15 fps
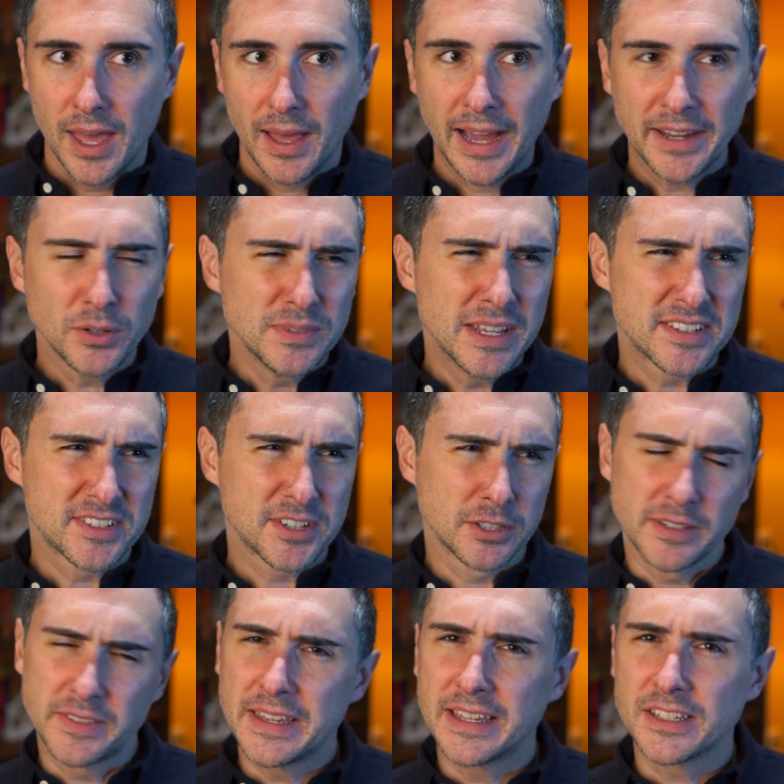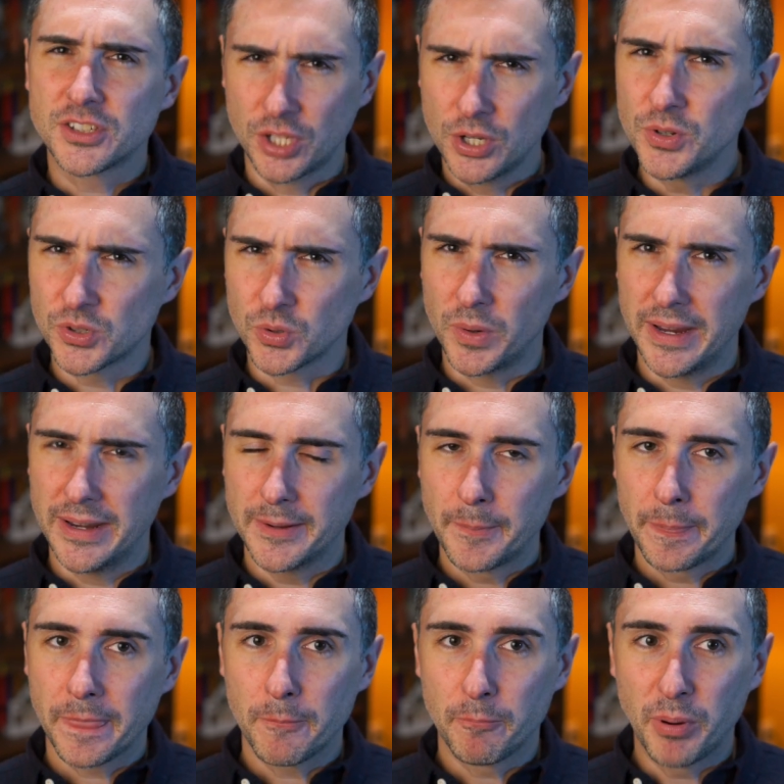I don't necessarily think it's too sweet
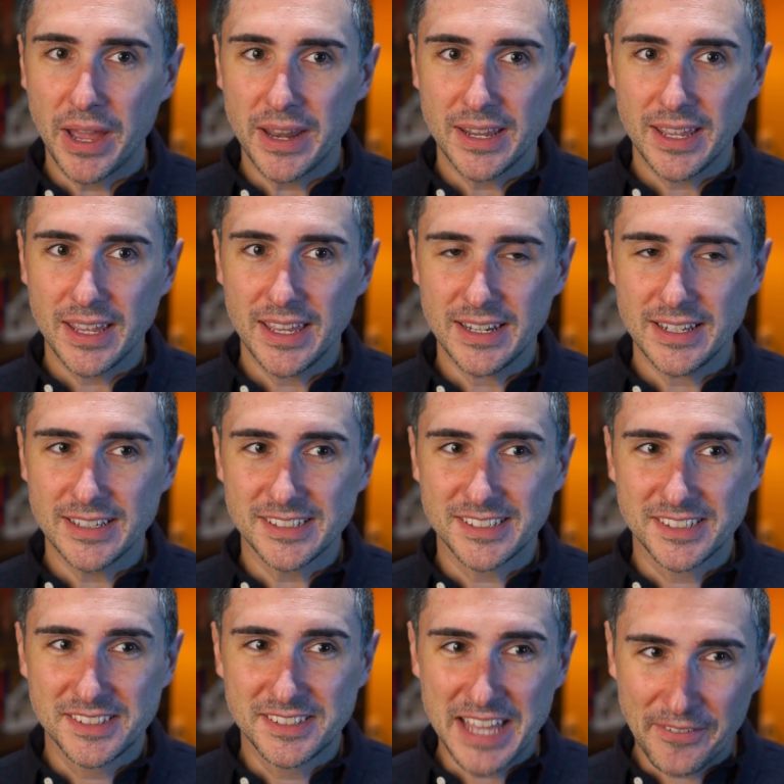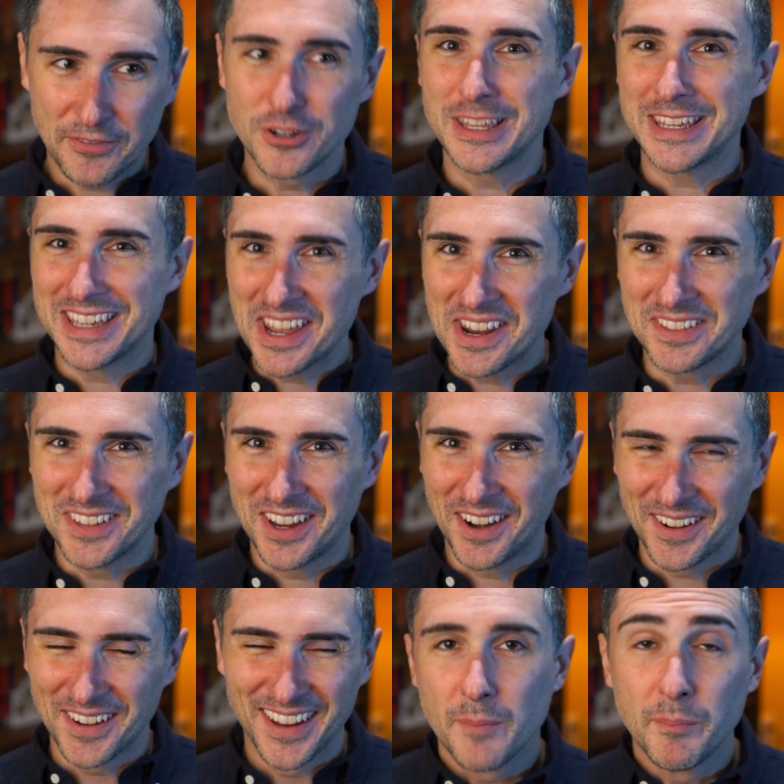but it is definitely getting
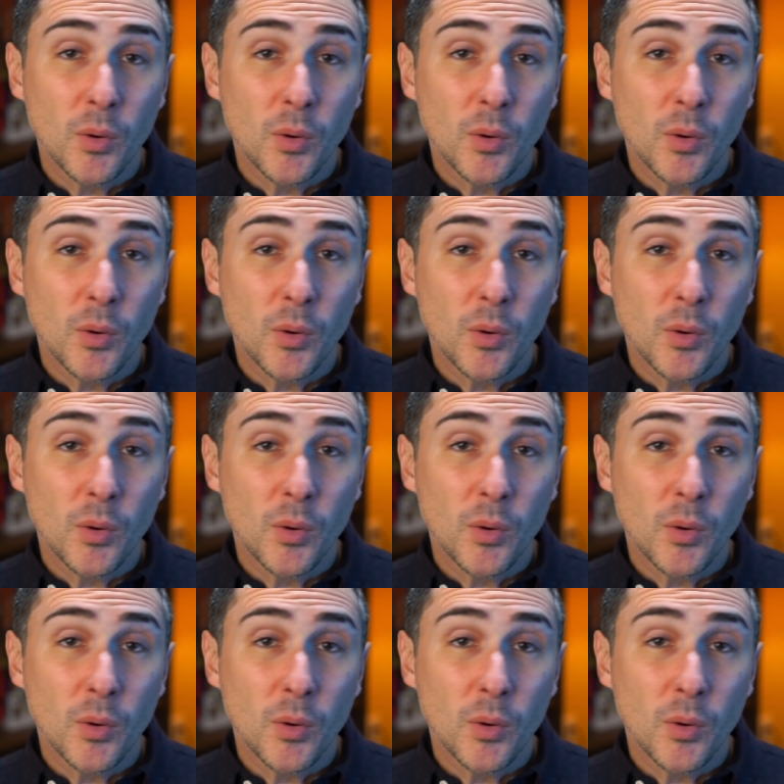there.